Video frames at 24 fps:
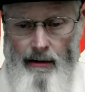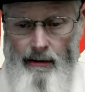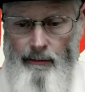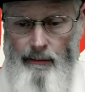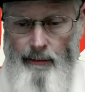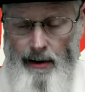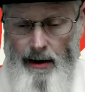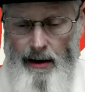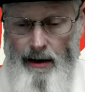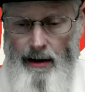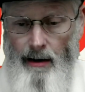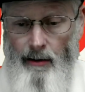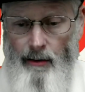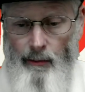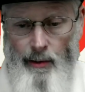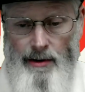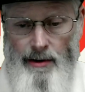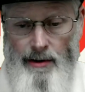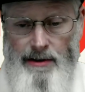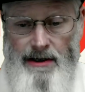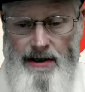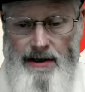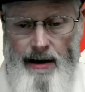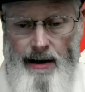me and we'll
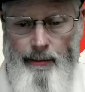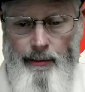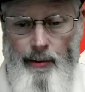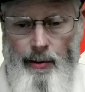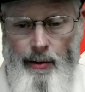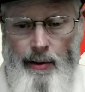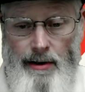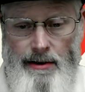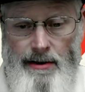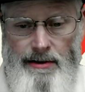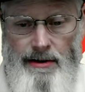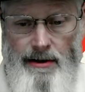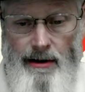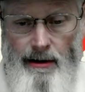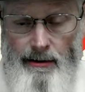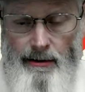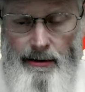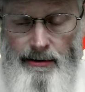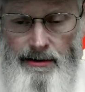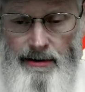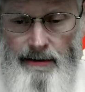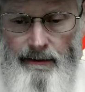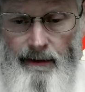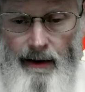set up your
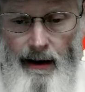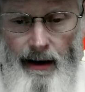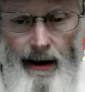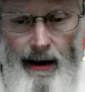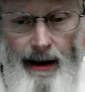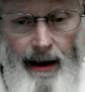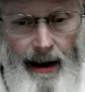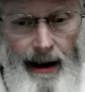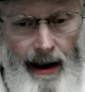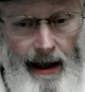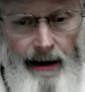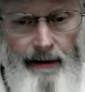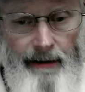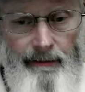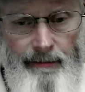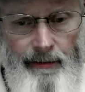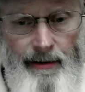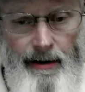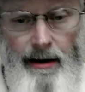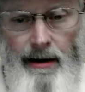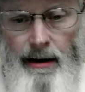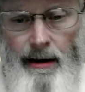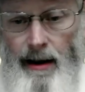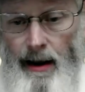exclusive
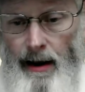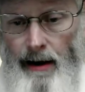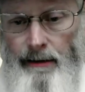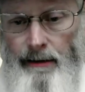ad-free account